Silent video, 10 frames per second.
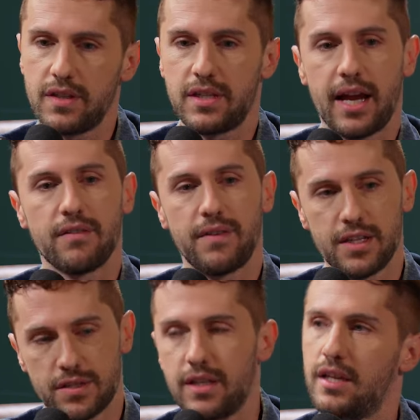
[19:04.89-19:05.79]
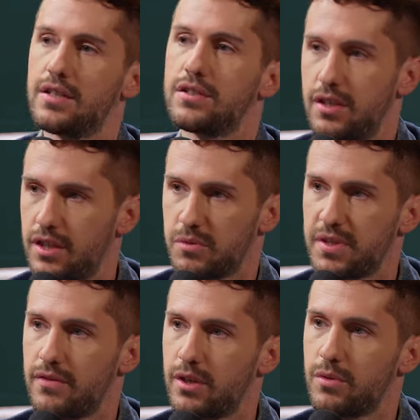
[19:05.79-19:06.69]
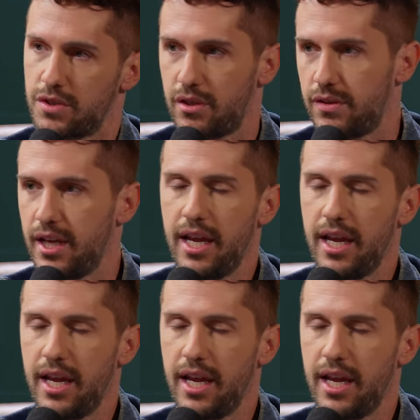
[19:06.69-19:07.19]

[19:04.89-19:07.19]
sacrifice to get a, a specific result.